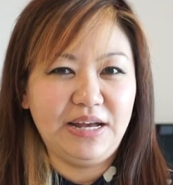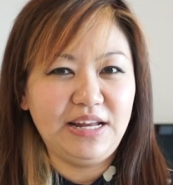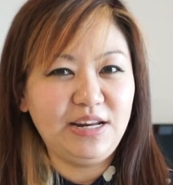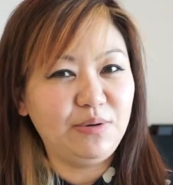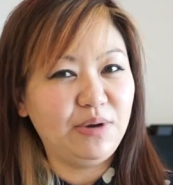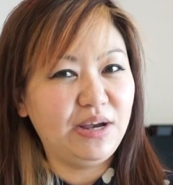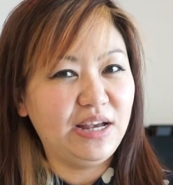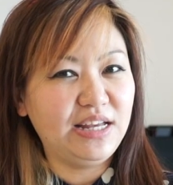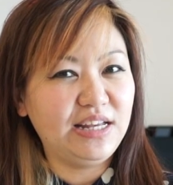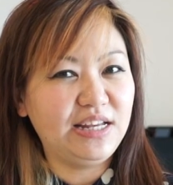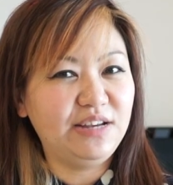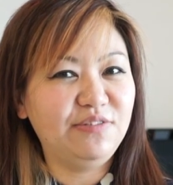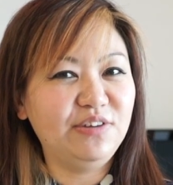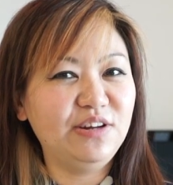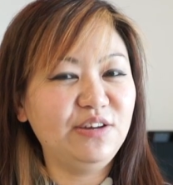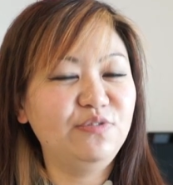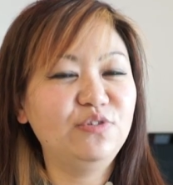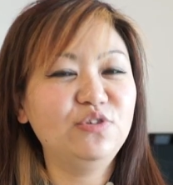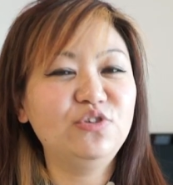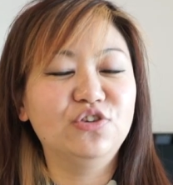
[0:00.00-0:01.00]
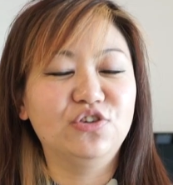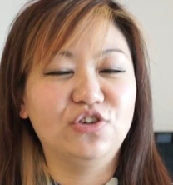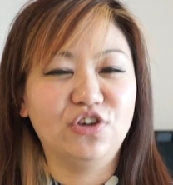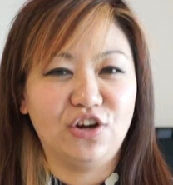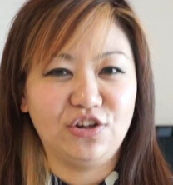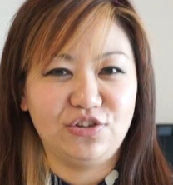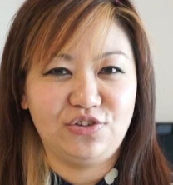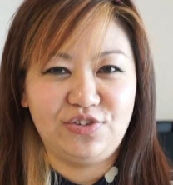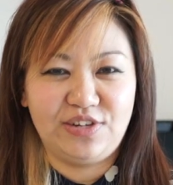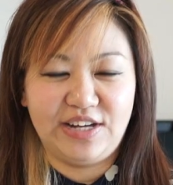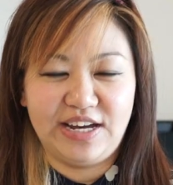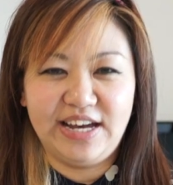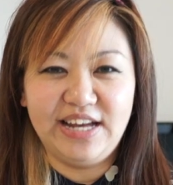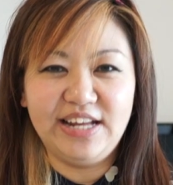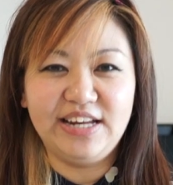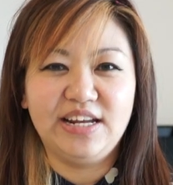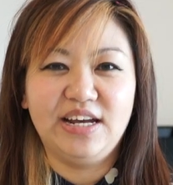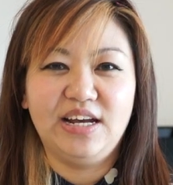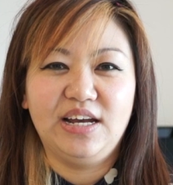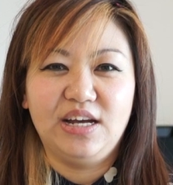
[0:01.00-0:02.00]
anyway, even if you do not do
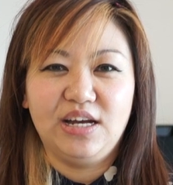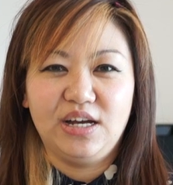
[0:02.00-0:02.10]
that,